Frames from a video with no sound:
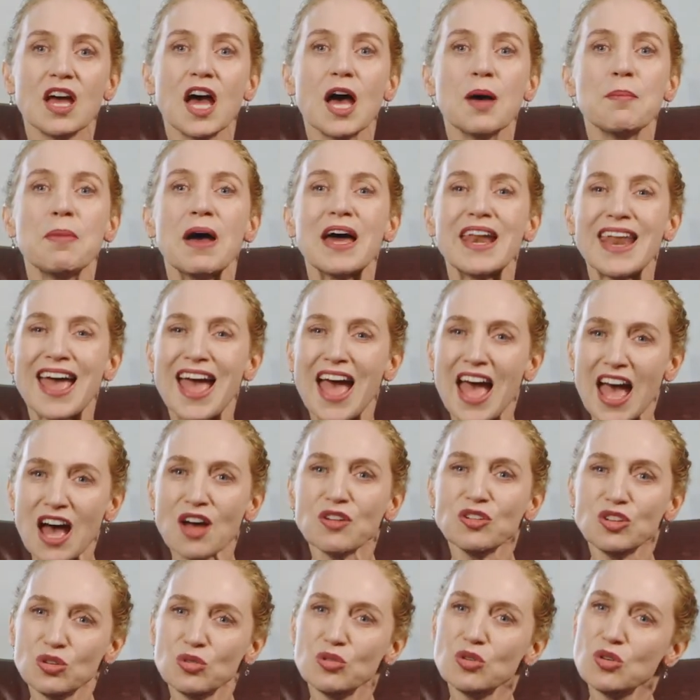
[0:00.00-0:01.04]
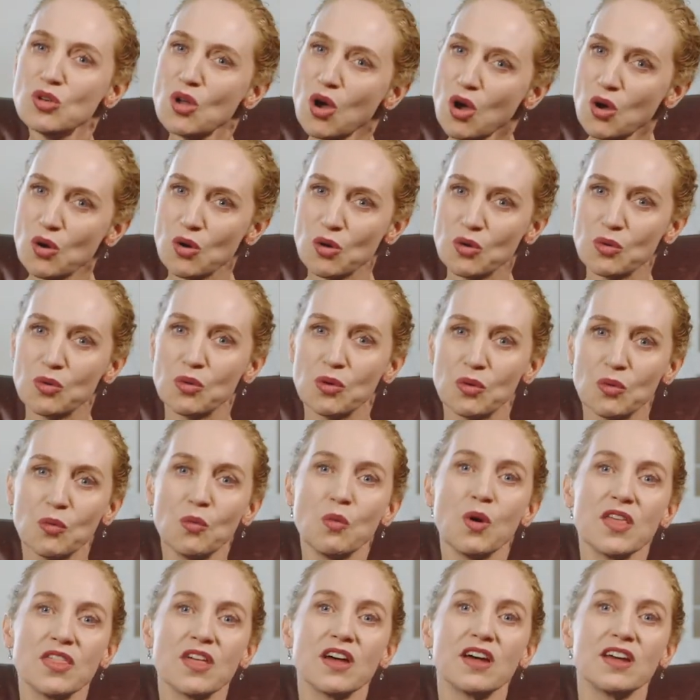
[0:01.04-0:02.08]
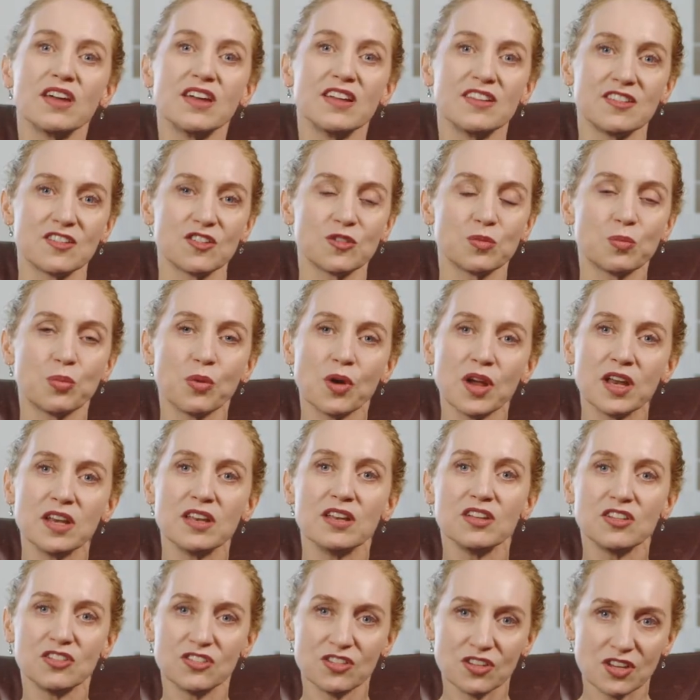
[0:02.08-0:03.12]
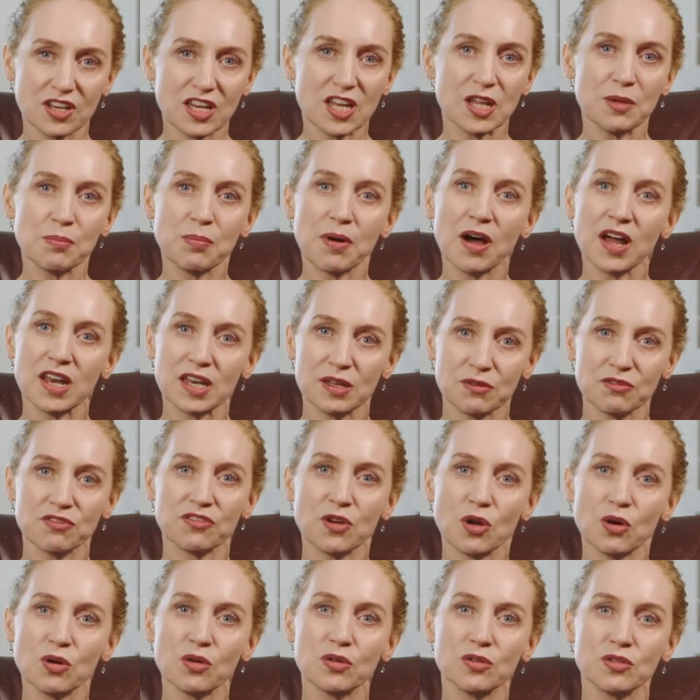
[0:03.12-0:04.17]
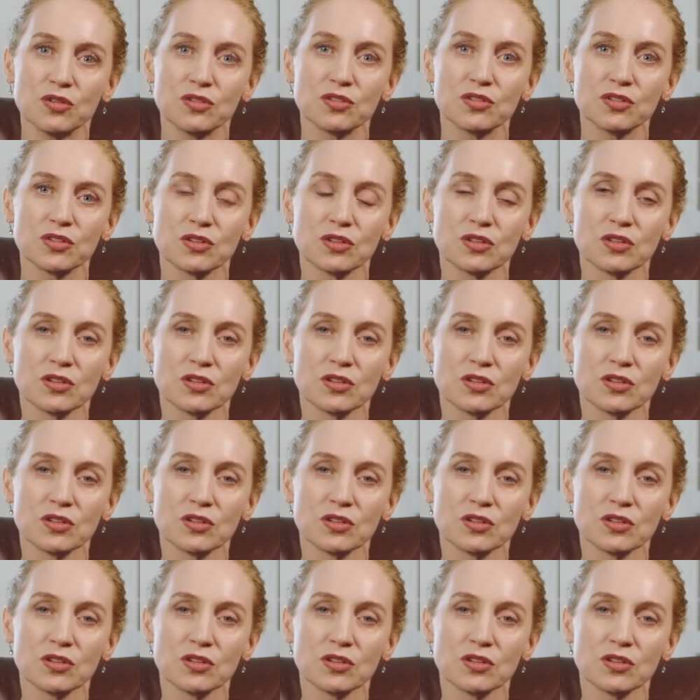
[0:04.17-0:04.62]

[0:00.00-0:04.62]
about how you know whether it's spread to nearby lymph nodes.